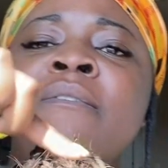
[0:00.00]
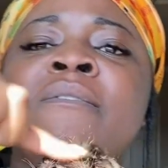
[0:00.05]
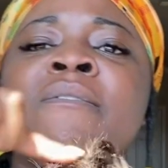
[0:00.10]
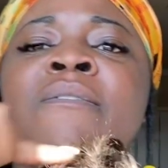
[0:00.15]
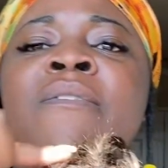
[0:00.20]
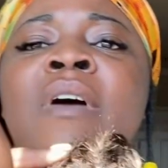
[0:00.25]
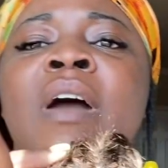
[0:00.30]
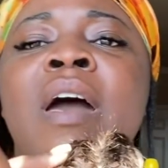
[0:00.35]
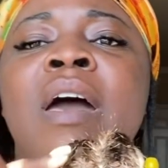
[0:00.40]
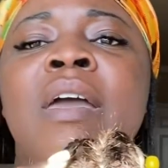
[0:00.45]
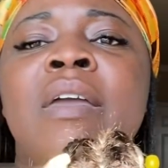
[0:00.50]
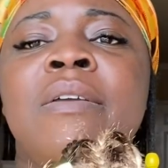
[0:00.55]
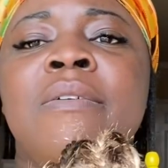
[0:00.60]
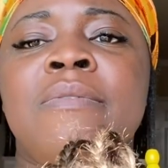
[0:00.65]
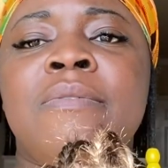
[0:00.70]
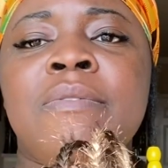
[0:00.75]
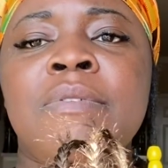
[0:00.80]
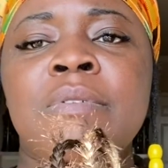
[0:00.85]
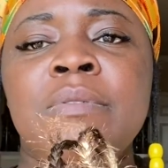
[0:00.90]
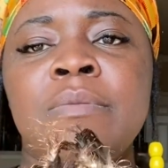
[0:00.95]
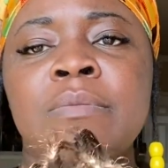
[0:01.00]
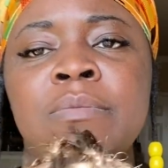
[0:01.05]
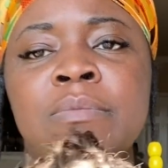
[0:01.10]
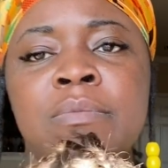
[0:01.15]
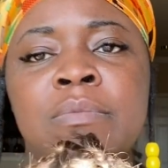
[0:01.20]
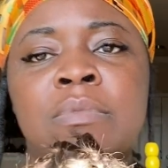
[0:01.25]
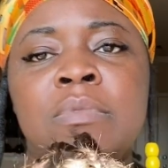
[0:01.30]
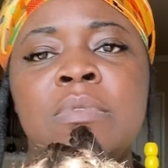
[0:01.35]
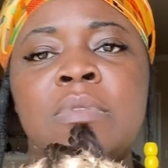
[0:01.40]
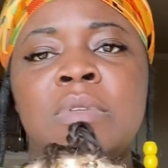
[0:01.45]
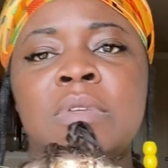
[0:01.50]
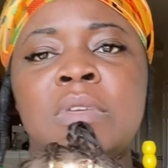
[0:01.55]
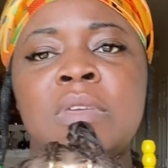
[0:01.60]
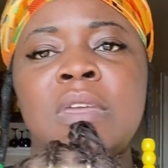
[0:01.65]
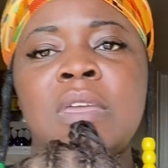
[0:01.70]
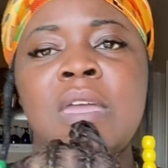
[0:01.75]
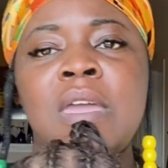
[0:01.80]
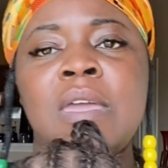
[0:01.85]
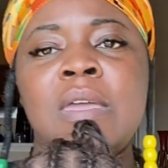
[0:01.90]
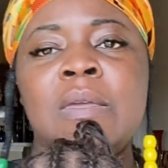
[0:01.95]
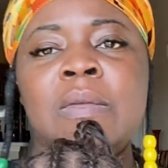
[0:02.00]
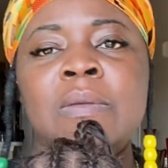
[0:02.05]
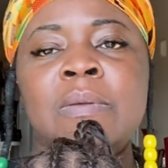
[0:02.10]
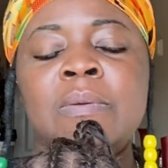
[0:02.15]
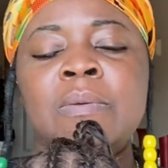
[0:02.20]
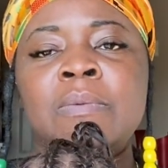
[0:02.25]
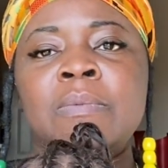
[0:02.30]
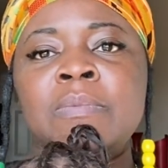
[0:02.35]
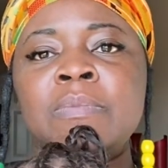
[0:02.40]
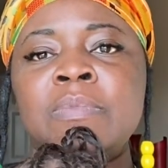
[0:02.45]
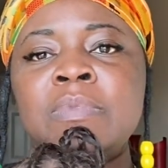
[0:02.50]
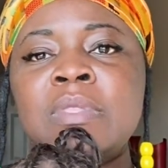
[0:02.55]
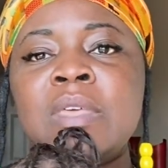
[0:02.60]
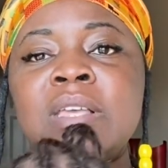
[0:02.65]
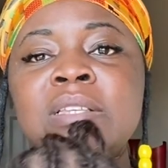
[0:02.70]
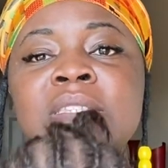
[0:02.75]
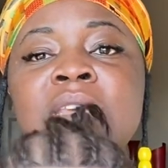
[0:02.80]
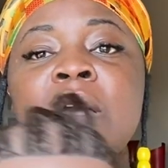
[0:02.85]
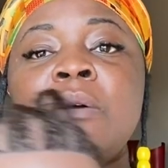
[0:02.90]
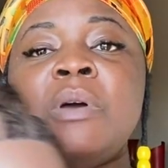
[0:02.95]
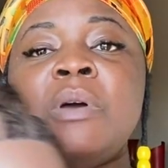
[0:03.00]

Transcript: five. Okay? That's how